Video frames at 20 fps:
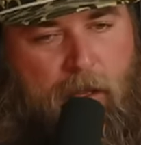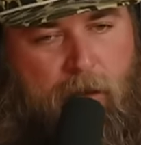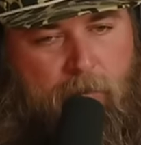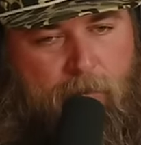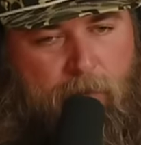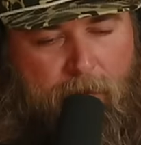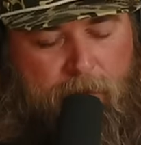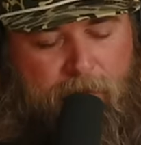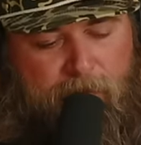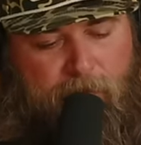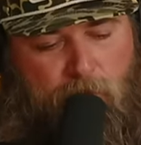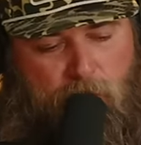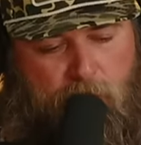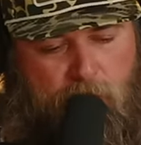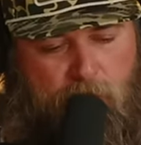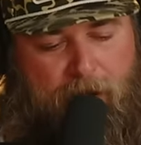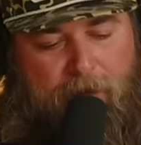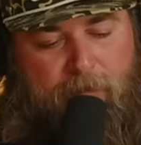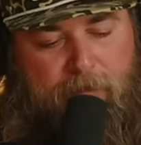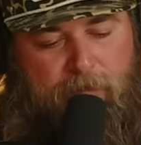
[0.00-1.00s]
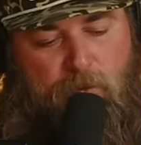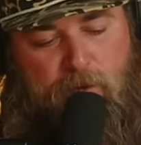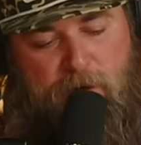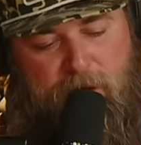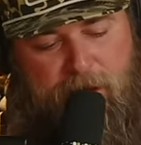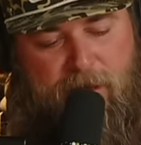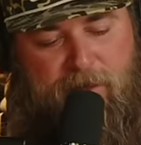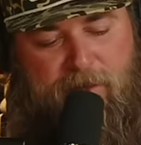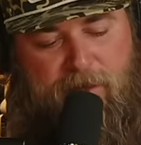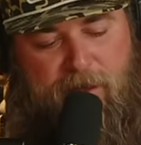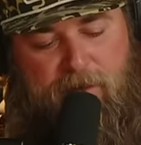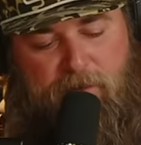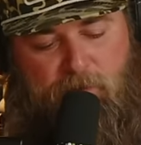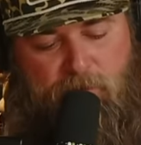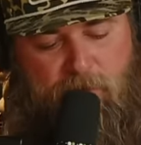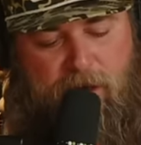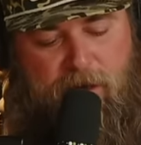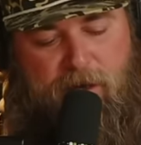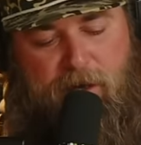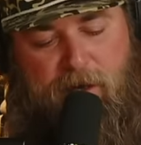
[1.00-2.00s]
But before, right before he gets out the
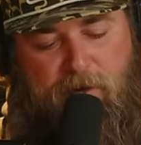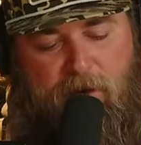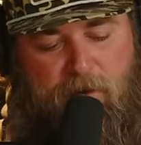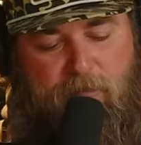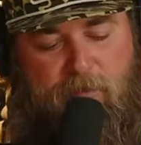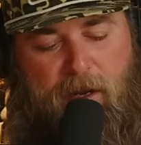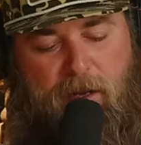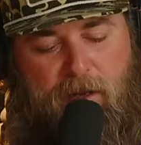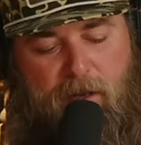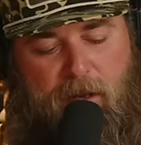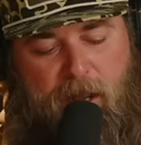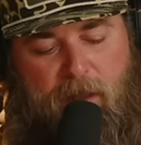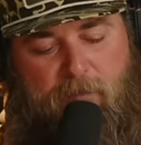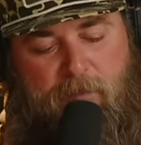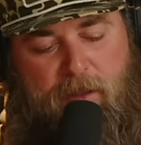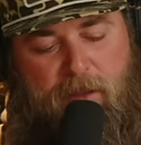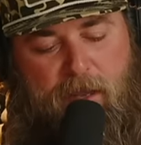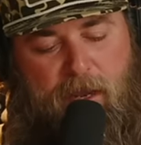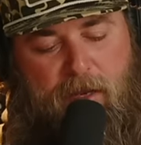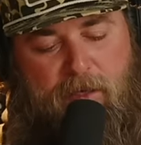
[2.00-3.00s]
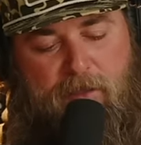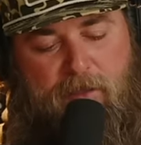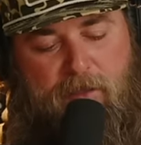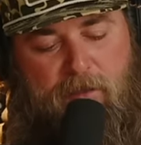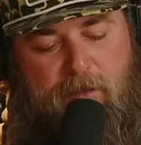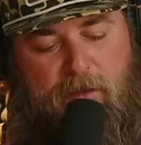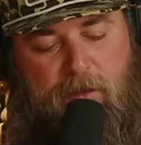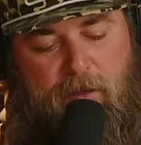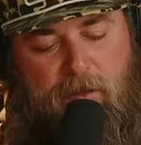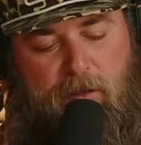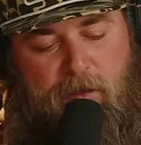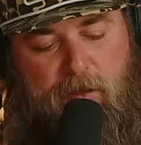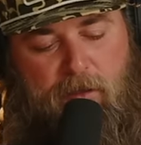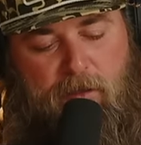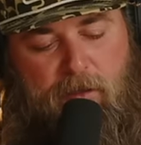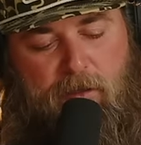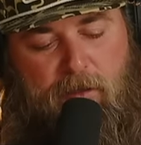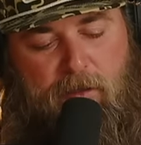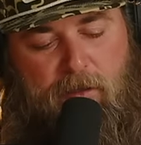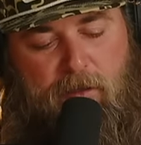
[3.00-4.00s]
window, I'm like, hand me that uh,
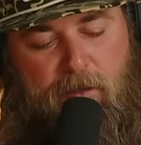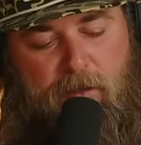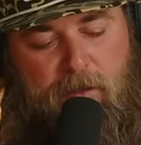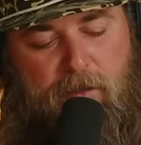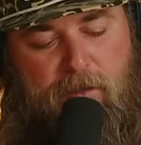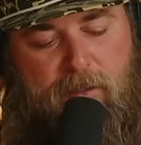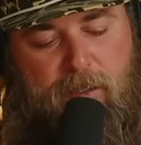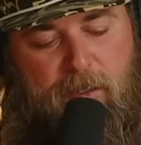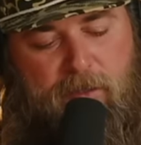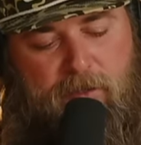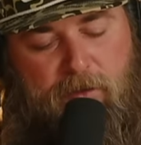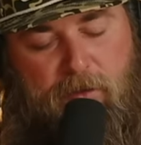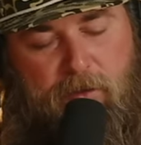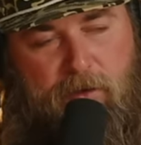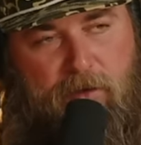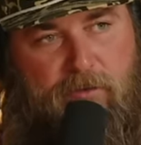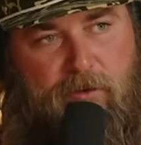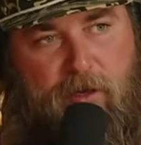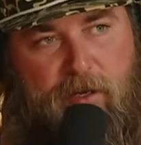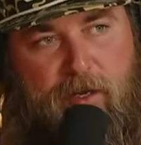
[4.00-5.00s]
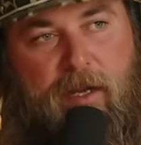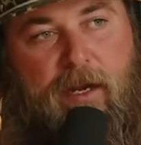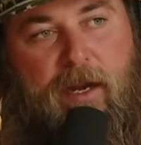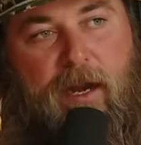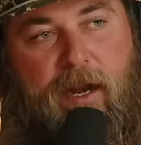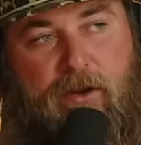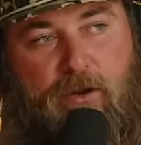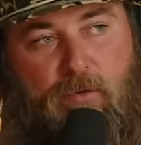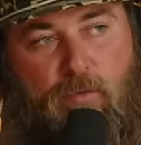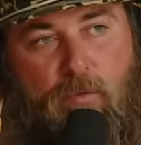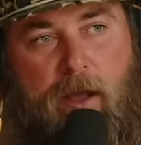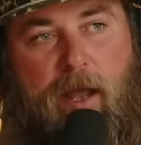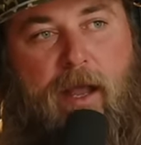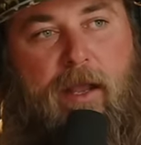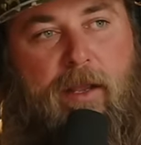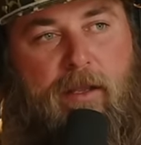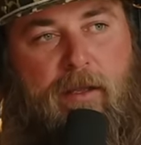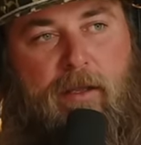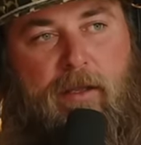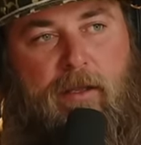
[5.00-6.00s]
six arc so I can get it out of your way.